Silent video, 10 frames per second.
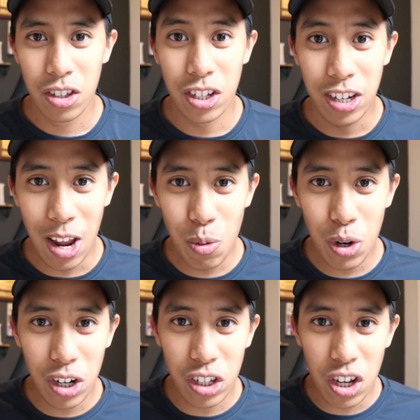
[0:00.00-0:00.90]
Today we're
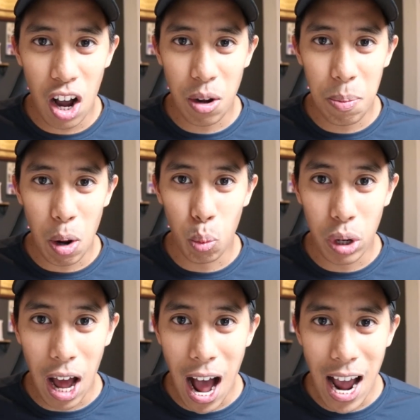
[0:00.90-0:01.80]
going to talk about
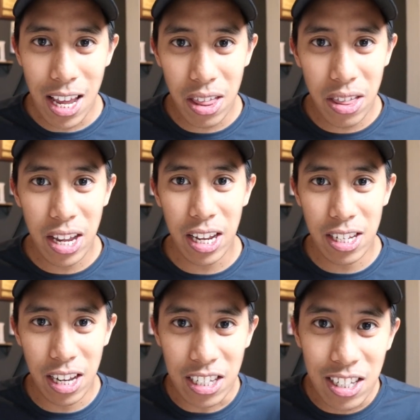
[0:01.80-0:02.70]
what I think
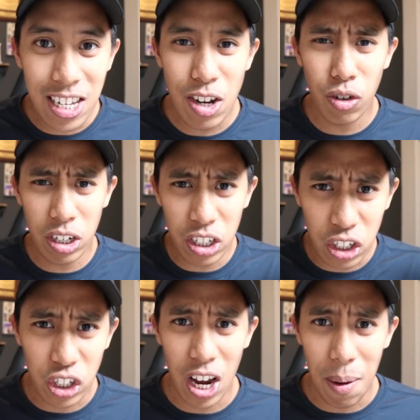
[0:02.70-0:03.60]
is a secret
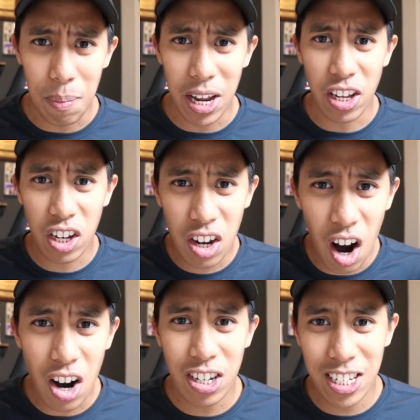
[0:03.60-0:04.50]
gem in
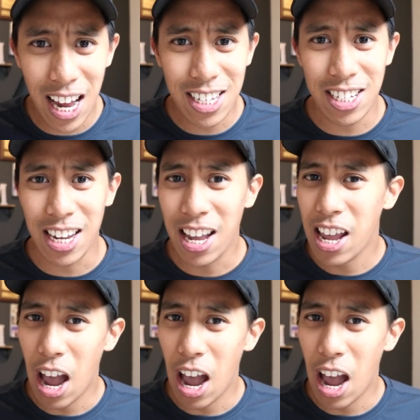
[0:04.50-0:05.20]
Cartesi